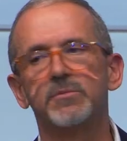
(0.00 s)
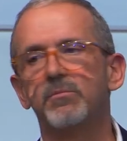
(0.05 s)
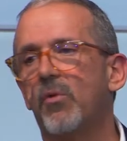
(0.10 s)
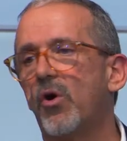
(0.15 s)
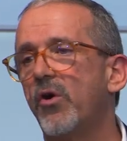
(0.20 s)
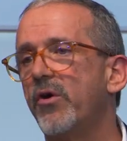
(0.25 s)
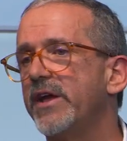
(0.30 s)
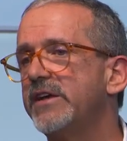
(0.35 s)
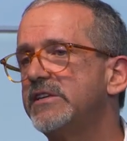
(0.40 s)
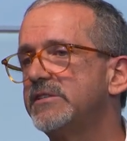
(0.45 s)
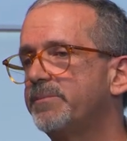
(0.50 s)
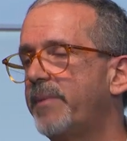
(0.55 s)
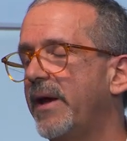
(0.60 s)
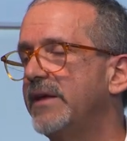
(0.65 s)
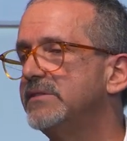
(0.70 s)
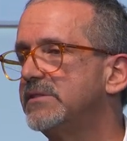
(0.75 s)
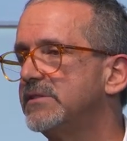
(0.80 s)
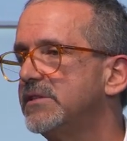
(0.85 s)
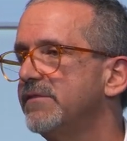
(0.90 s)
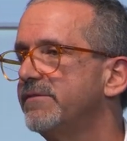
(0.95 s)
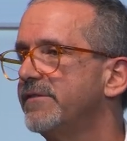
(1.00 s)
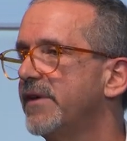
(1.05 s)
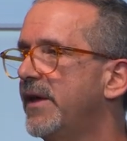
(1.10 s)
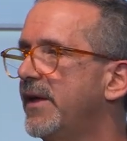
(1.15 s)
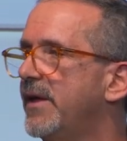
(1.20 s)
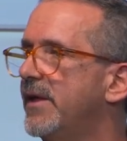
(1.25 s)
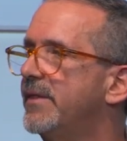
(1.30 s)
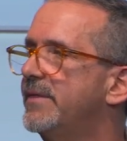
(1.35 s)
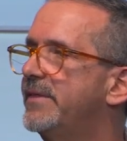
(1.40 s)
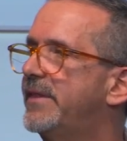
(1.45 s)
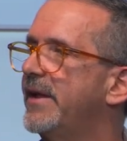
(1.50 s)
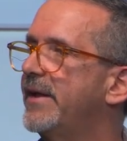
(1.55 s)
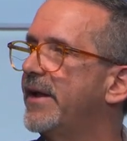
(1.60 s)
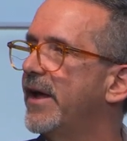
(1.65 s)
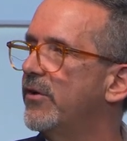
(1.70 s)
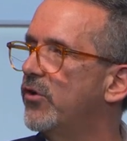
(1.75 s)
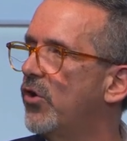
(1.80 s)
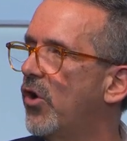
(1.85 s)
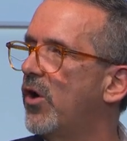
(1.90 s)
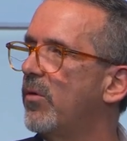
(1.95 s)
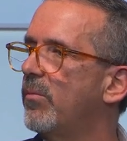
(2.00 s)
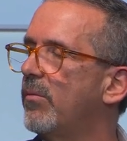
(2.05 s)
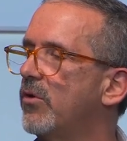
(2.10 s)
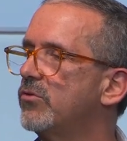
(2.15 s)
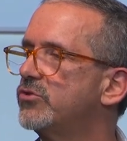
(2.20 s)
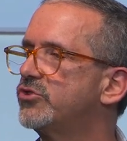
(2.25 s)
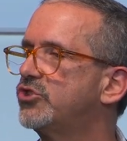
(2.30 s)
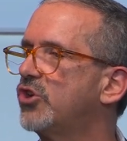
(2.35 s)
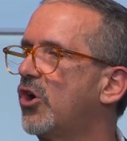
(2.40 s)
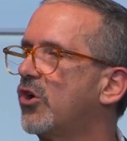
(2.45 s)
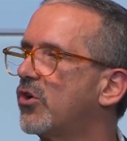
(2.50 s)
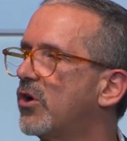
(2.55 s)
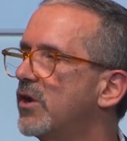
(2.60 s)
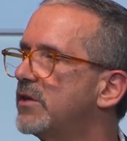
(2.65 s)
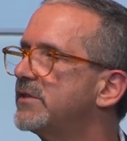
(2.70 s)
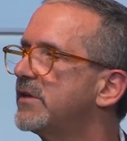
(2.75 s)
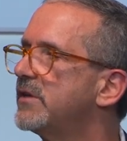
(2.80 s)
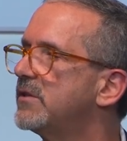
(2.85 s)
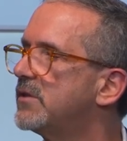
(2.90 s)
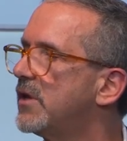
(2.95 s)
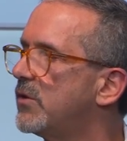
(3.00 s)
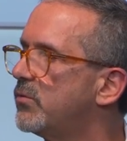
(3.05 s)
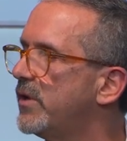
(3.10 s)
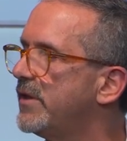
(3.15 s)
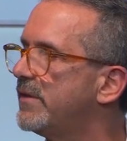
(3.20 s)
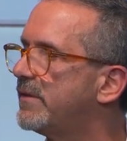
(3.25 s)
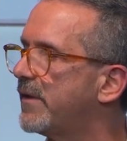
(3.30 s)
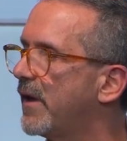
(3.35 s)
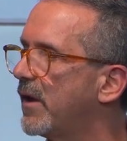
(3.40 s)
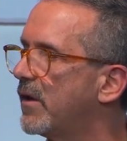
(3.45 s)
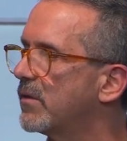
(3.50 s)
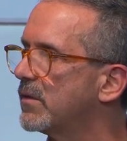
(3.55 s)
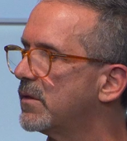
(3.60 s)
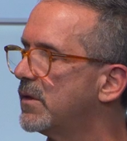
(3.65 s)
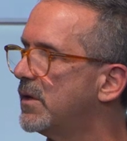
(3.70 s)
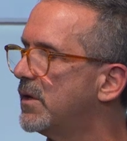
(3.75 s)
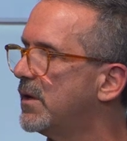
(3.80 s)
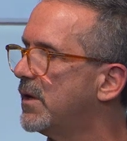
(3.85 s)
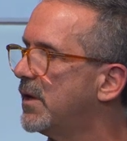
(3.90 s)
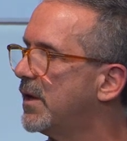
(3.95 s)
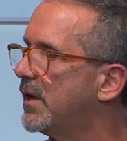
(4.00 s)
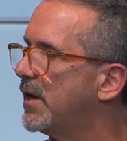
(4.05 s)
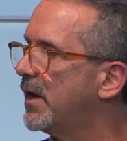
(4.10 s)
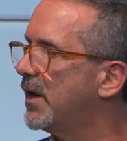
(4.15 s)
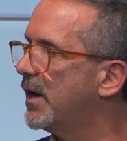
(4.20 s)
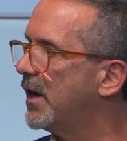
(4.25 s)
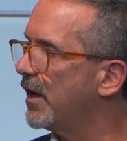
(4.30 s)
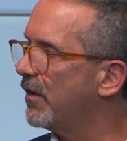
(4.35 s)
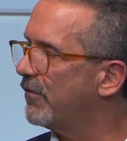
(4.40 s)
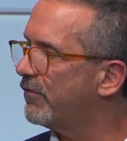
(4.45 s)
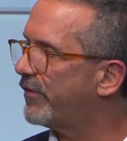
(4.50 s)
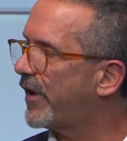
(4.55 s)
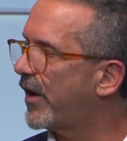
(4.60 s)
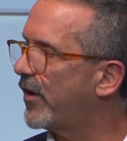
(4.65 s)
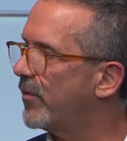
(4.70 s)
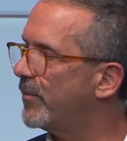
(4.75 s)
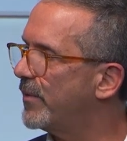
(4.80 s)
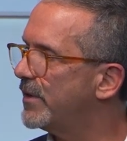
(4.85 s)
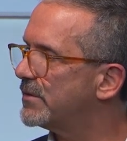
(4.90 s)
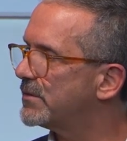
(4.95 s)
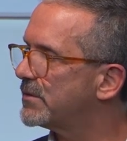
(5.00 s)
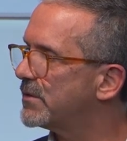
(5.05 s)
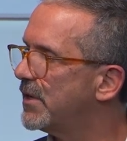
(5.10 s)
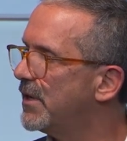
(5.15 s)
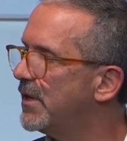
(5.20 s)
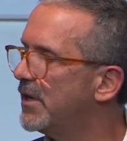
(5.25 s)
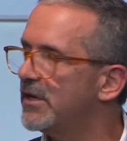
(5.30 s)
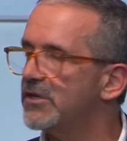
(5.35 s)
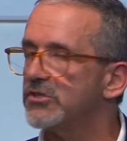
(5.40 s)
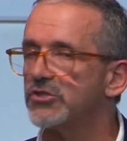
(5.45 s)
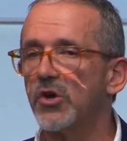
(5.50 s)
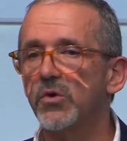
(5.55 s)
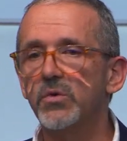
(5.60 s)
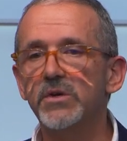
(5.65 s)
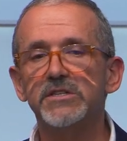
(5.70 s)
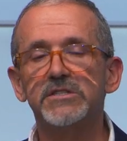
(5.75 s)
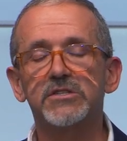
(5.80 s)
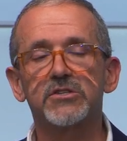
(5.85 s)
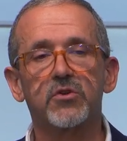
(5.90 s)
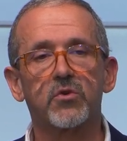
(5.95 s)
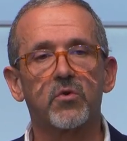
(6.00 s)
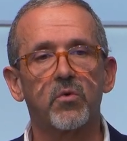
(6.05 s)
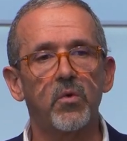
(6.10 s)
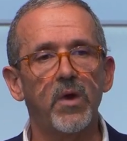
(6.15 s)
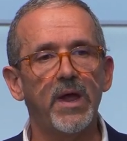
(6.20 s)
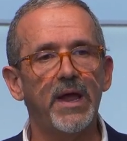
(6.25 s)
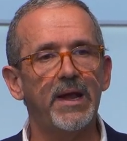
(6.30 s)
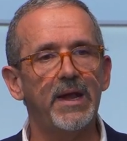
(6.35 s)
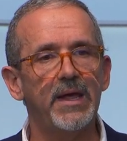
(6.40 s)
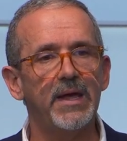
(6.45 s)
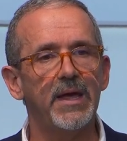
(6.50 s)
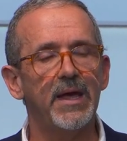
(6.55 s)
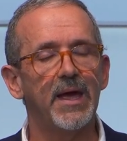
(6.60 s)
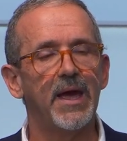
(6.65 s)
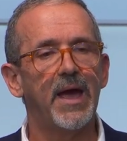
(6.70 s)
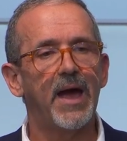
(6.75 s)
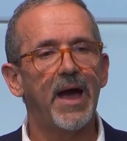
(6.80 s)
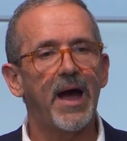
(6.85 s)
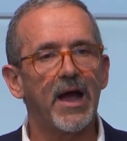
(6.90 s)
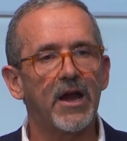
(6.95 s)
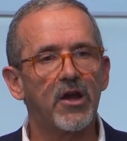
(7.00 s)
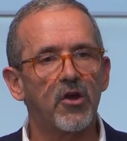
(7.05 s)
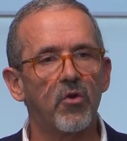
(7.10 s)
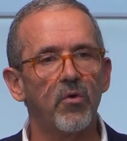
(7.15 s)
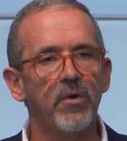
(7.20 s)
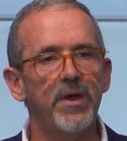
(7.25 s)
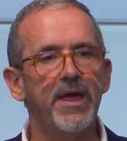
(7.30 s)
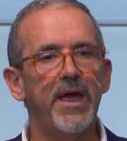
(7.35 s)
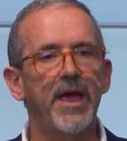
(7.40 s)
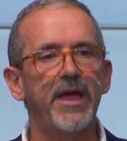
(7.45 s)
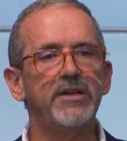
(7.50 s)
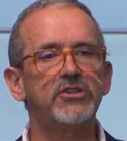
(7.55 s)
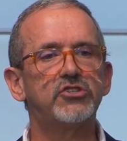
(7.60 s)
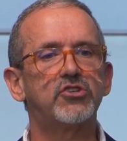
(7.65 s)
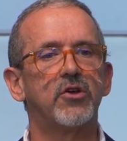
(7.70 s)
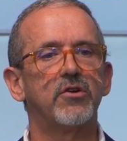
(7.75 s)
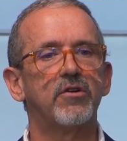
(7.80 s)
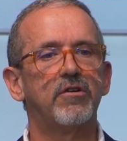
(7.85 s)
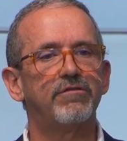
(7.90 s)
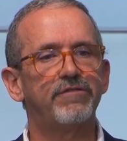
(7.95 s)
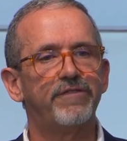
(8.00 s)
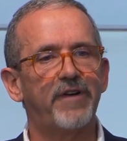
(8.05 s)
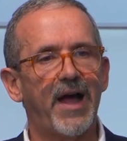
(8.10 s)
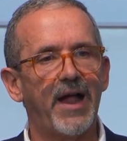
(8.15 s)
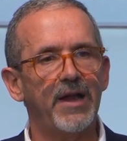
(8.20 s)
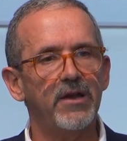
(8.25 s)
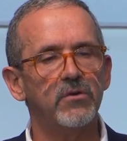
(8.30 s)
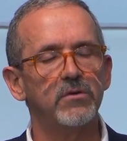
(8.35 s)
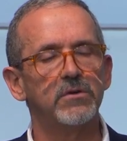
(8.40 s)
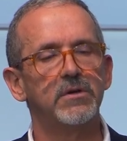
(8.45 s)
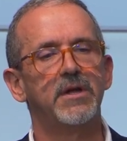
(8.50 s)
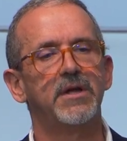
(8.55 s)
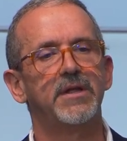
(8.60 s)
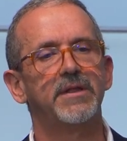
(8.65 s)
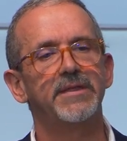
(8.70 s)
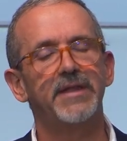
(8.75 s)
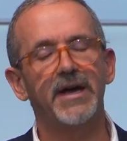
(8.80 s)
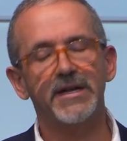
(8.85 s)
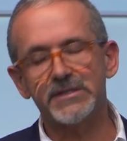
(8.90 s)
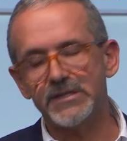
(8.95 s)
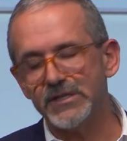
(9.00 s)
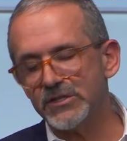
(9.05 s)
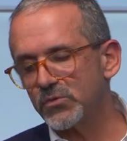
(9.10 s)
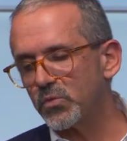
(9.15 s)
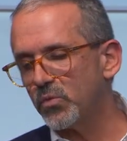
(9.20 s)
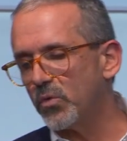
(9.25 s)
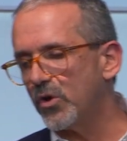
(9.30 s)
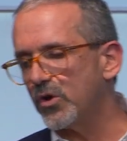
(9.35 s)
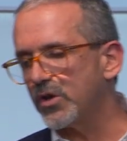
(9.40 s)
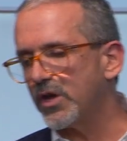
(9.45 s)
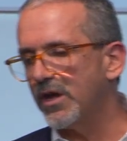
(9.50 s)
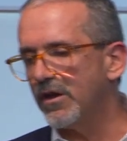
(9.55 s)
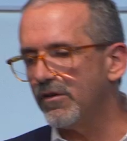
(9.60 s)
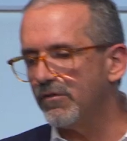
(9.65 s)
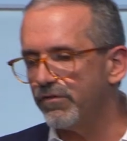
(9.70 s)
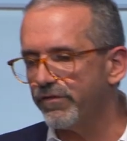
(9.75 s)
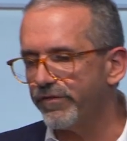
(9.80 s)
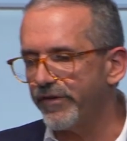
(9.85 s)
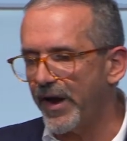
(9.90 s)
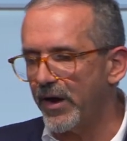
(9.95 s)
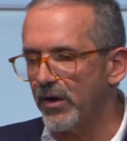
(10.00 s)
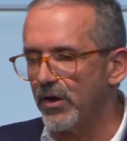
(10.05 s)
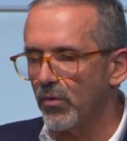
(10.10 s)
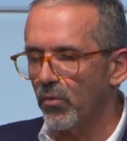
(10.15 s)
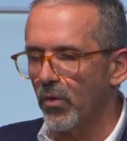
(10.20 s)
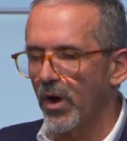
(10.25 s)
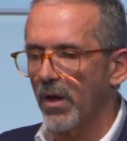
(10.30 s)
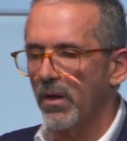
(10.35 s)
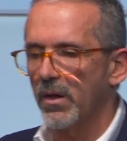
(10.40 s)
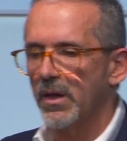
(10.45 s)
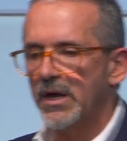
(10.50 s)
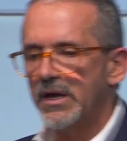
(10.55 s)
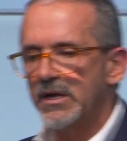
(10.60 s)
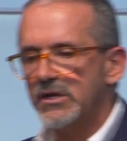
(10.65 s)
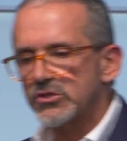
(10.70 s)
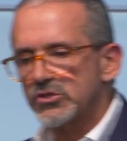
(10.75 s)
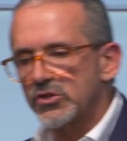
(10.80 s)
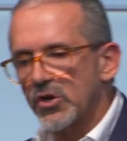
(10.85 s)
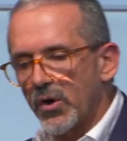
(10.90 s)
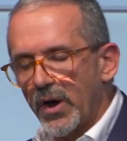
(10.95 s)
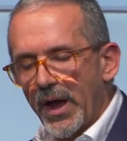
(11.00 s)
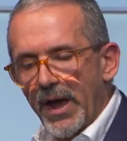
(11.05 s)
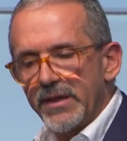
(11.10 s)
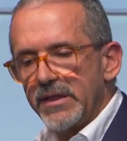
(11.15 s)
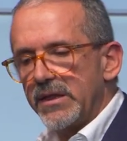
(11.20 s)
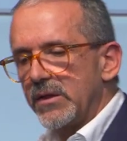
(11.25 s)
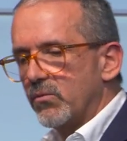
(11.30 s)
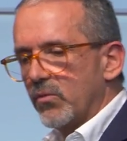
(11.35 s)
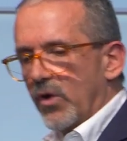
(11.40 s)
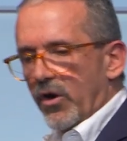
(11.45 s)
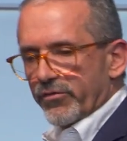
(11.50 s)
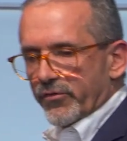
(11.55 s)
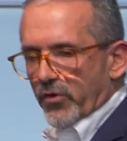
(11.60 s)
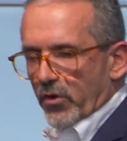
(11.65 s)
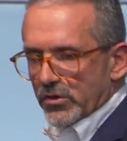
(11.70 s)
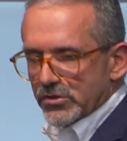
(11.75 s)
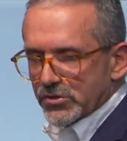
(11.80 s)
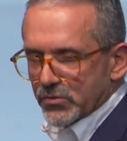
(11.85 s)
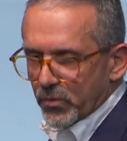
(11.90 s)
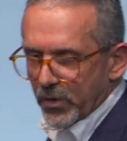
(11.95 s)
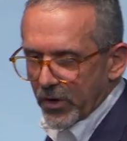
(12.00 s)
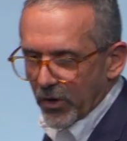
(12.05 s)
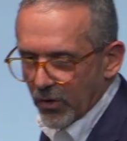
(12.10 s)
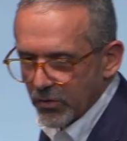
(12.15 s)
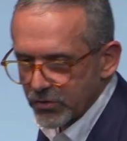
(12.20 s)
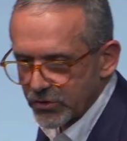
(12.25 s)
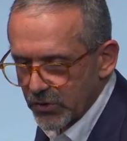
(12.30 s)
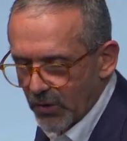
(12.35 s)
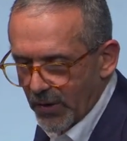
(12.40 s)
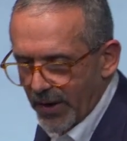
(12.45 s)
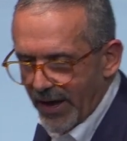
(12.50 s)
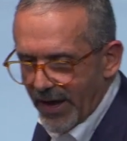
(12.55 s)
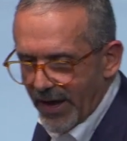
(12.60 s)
more expensive than a normal chocolate in the retail environment. So it's really a creation of value that is working very well. So, and of course, we also